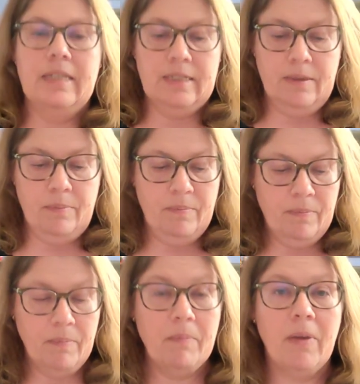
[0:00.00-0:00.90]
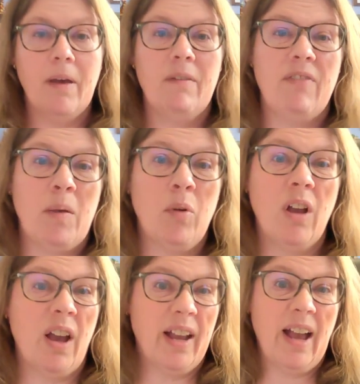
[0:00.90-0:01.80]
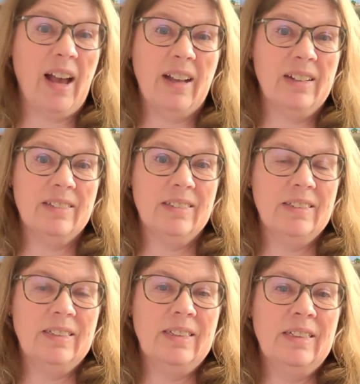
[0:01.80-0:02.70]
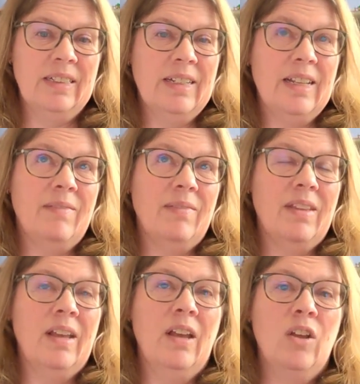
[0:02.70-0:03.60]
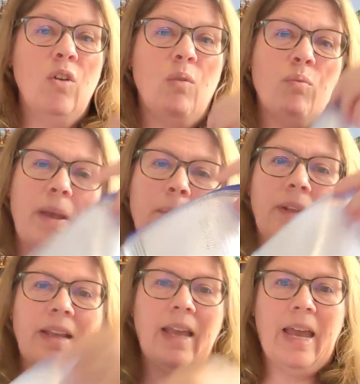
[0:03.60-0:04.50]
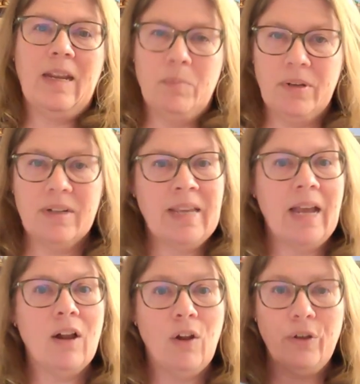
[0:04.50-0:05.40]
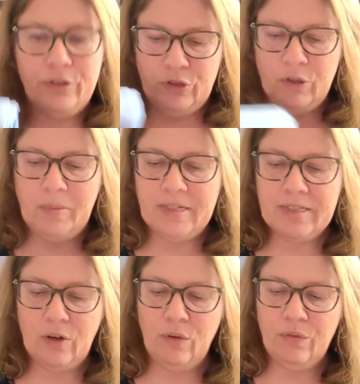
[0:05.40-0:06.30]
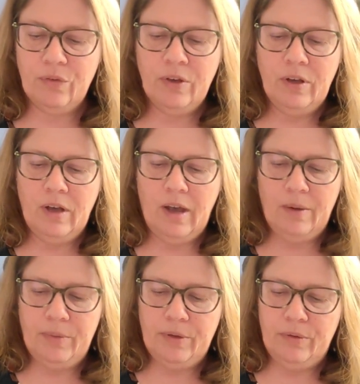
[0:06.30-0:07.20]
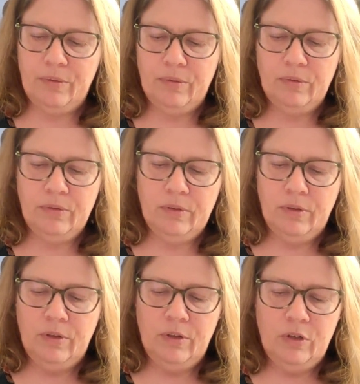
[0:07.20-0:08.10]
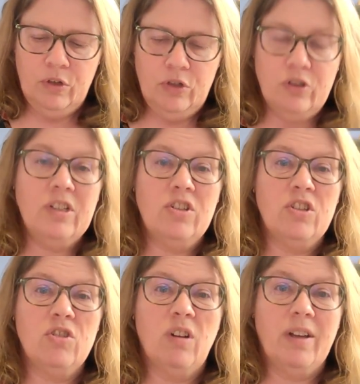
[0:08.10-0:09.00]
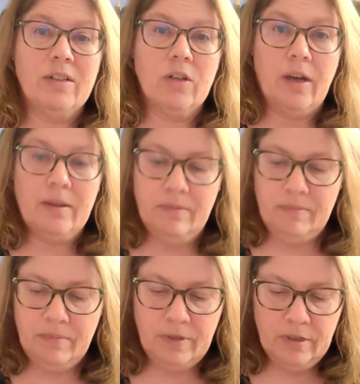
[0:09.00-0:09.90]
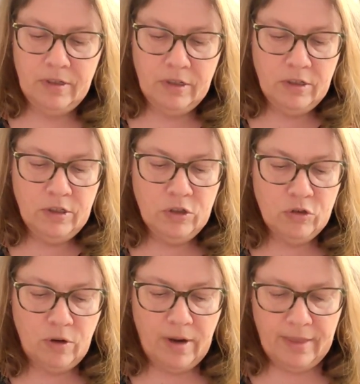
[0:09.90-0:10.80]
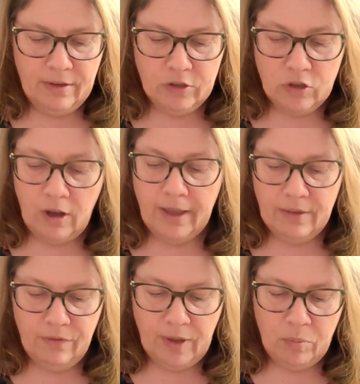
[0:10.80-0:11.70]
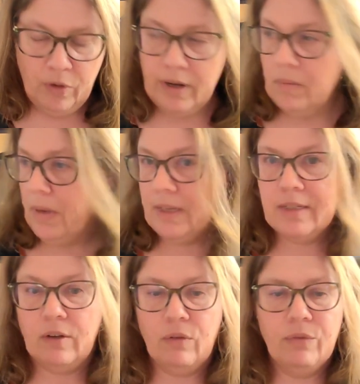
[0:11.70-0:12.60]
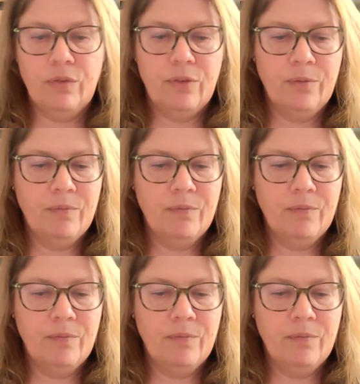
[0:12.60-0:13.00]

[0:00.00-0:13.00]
there's a fabric I can't not replicate but get close to myself, I will usually just try and dye the fabric myself.